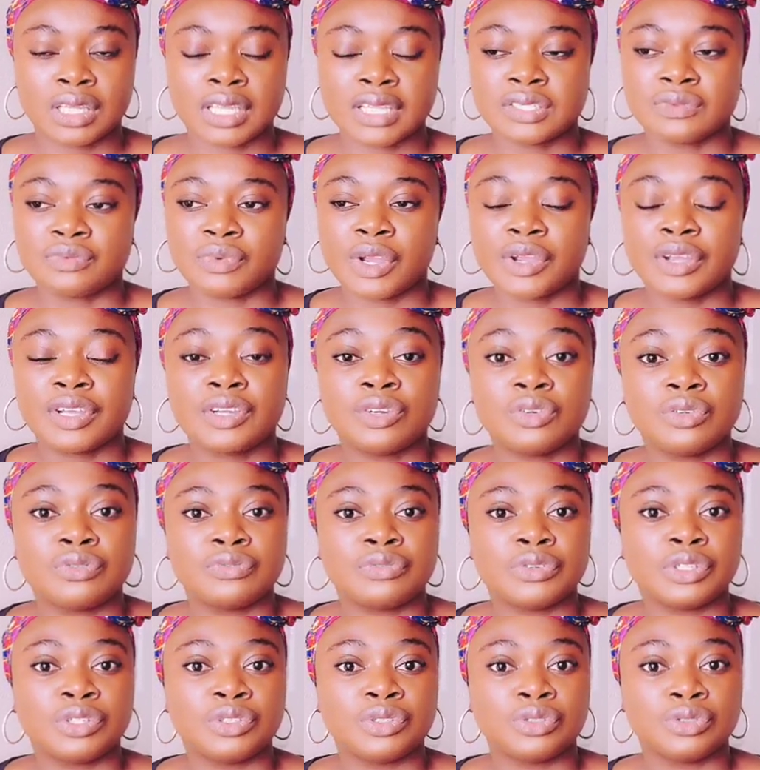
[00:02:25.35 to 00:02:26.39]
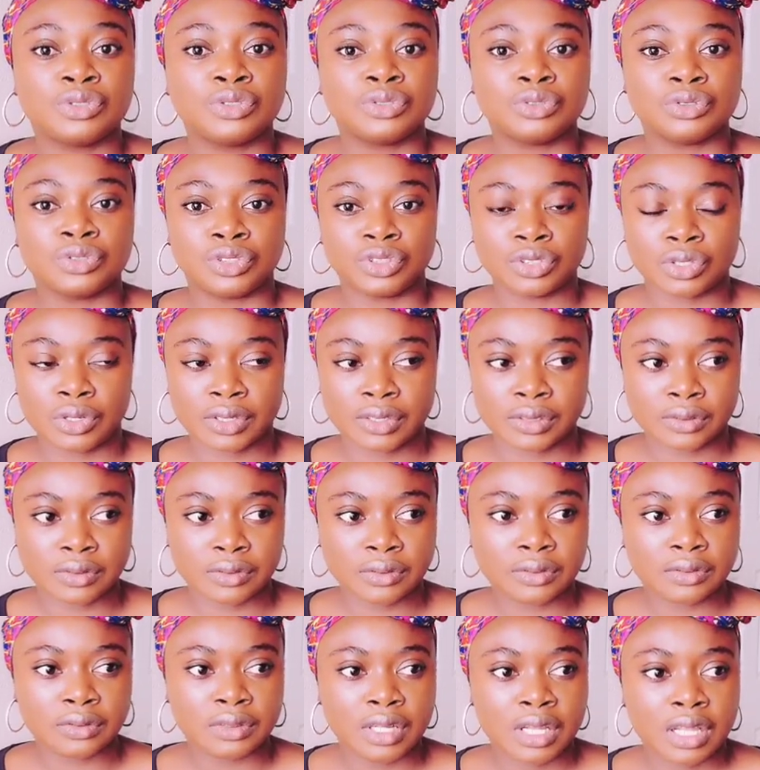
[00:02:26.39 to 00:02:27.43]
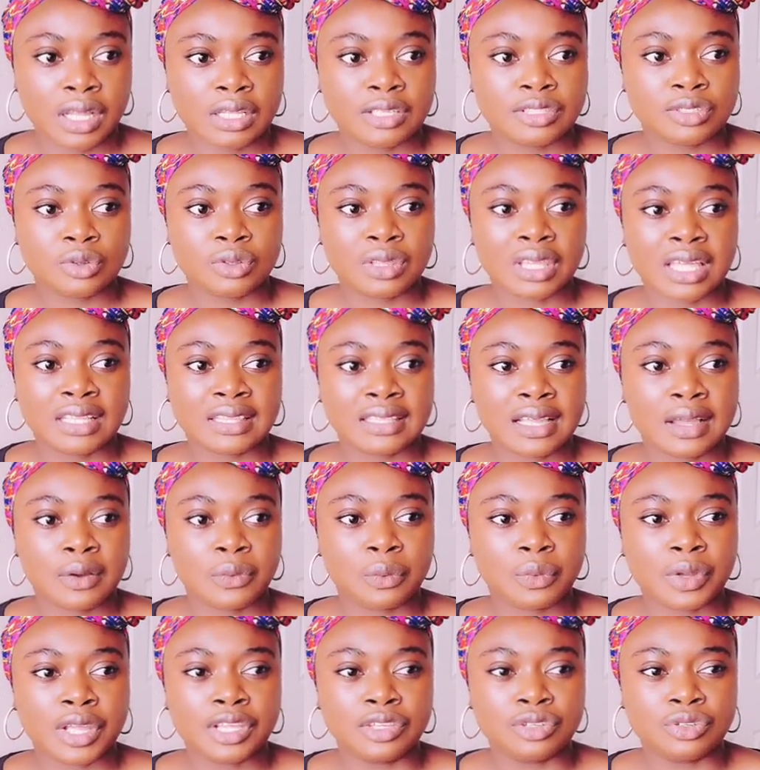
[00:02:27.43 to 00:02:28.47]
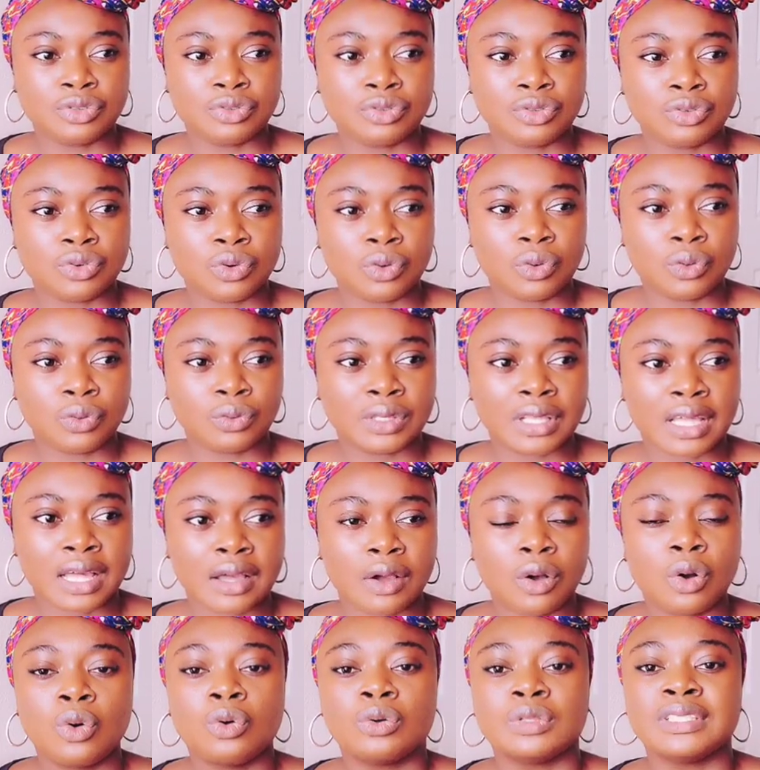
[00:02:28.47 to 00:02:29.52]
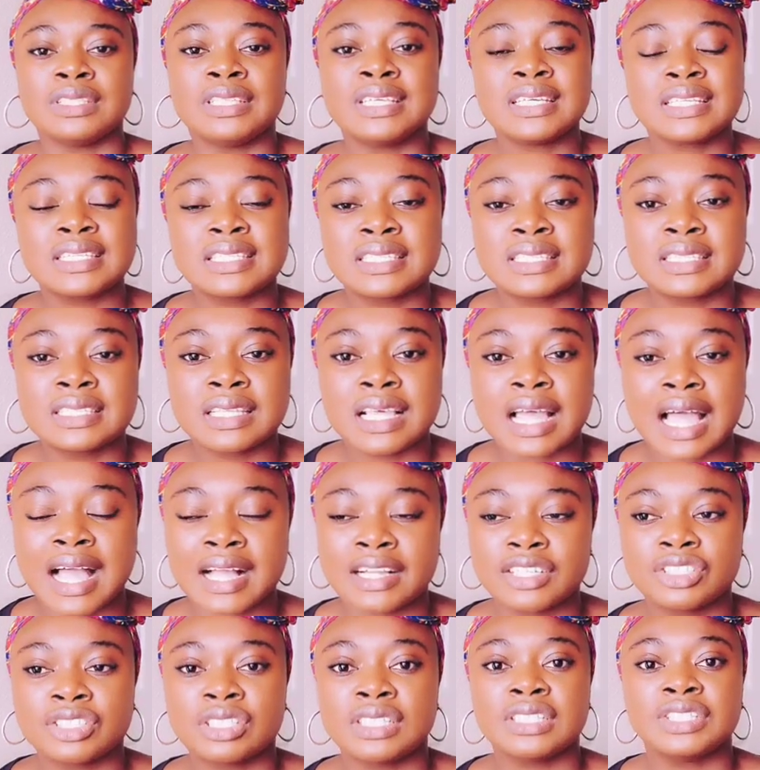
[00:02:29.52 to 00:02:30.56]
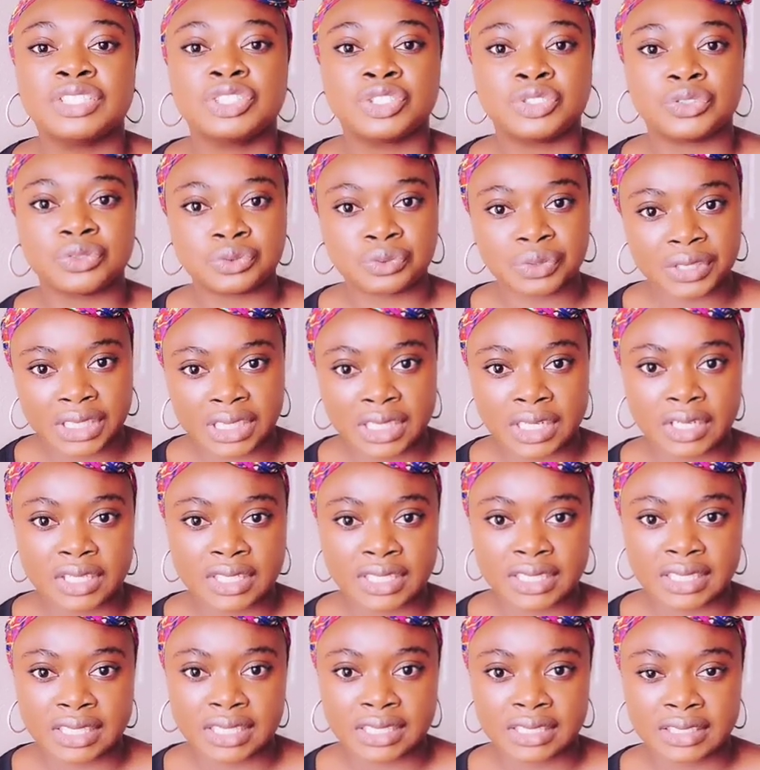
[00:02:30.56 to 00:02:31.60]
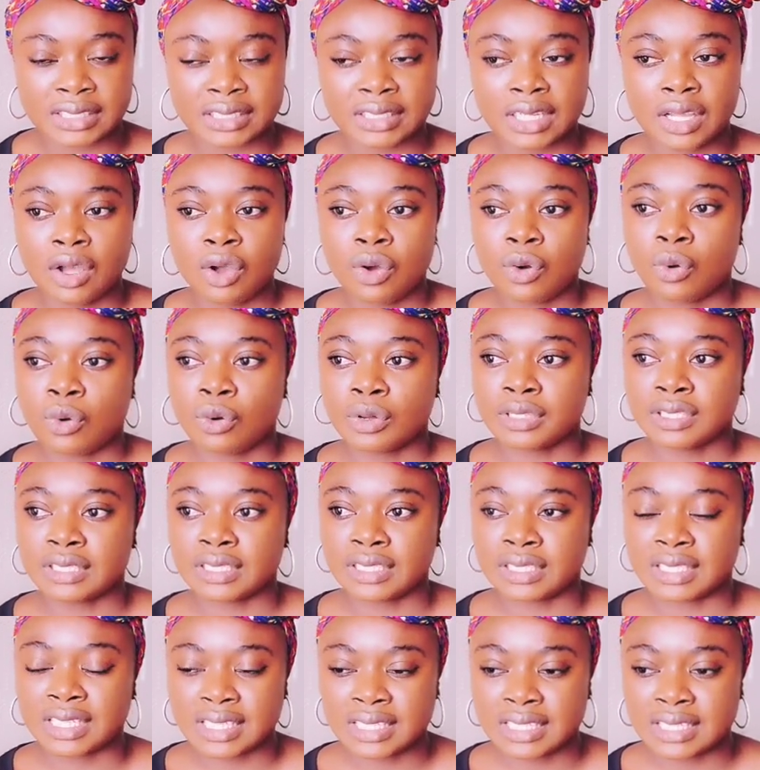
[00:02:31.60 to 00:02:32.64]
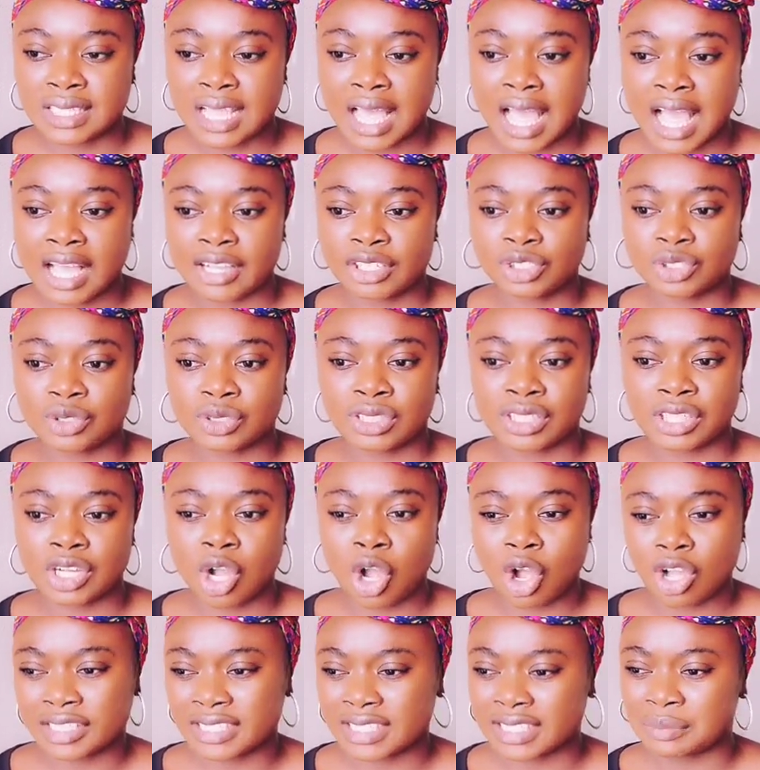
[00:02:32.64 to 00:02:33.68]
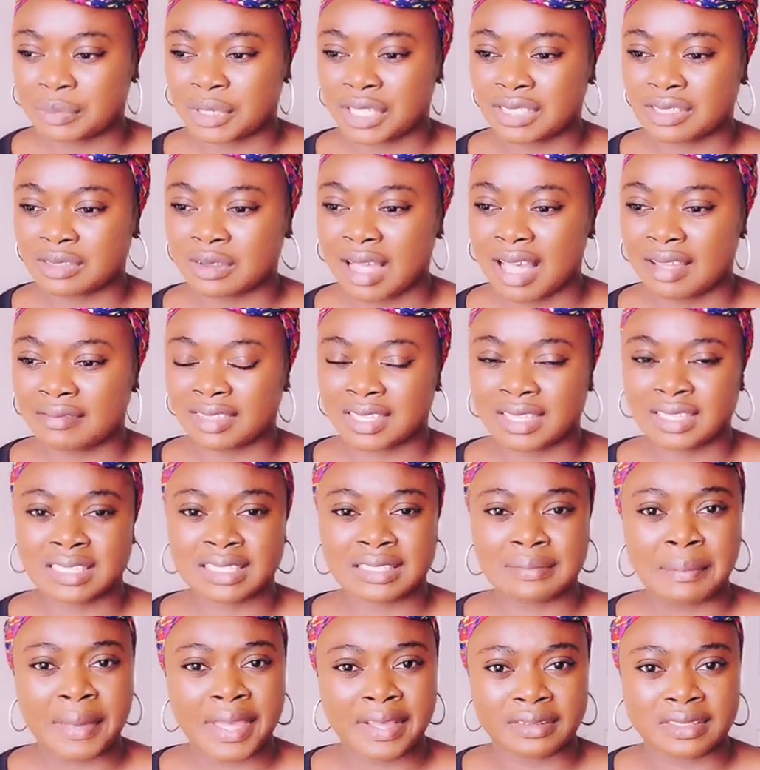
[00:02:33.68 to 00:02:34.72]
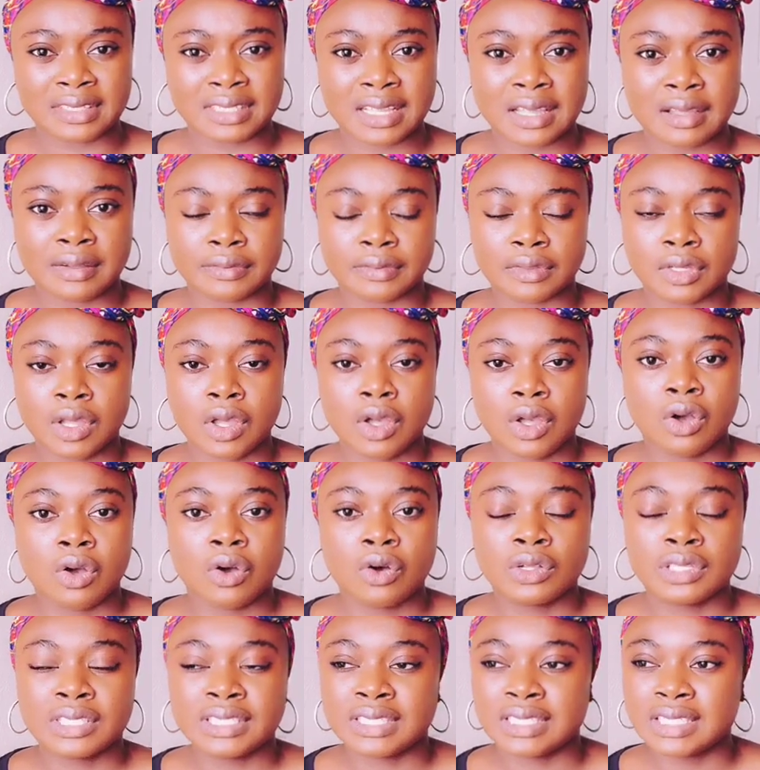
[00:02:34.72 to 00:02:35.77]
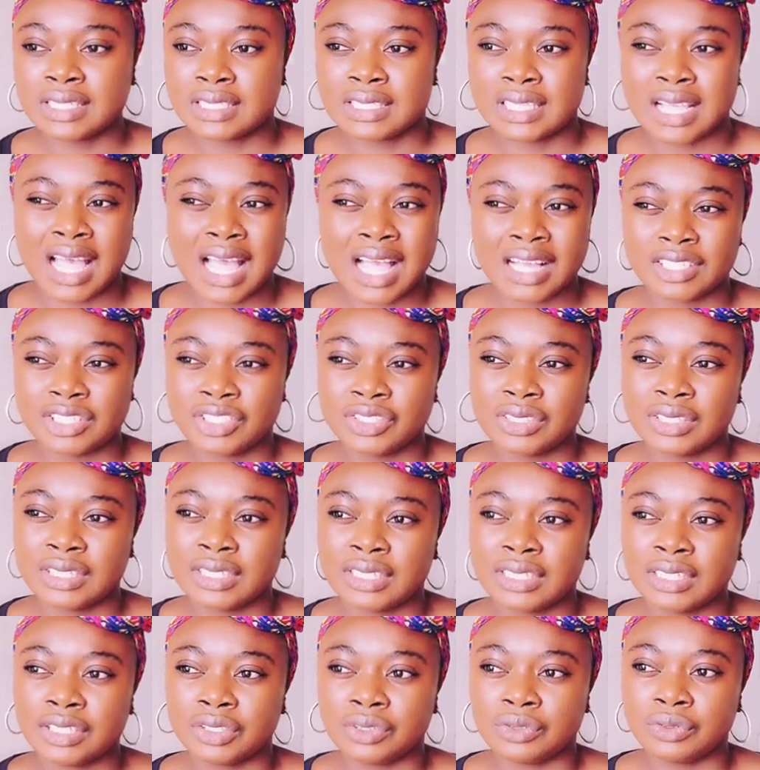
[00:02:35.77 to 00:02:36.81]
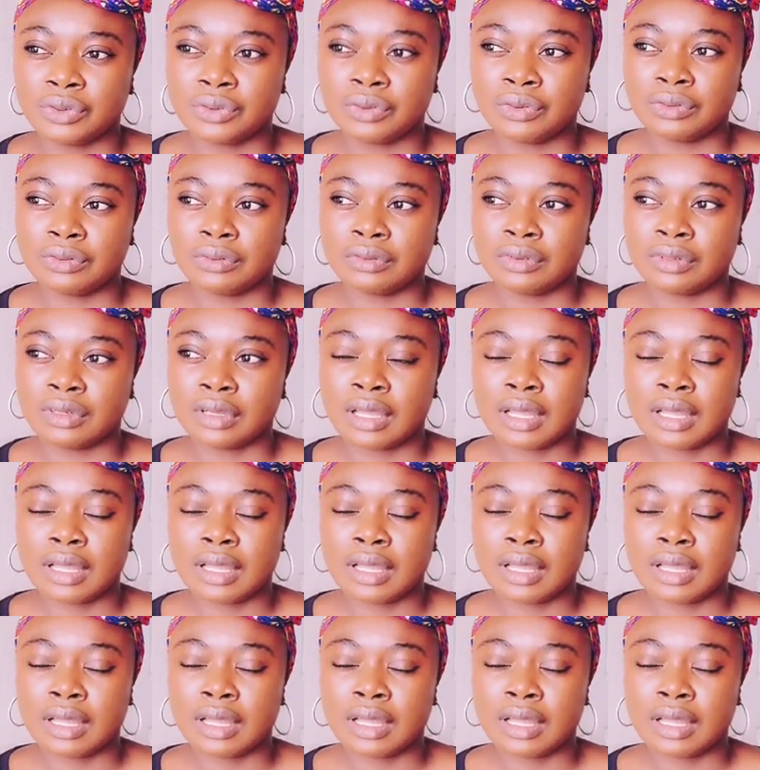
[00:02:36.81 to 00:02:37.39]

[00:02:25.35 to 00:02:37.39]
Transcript: it's very good for you to journal, so that way you know that, oh, this actually triggered it, or this actually caused me to have this meltdown, or this actually, you know,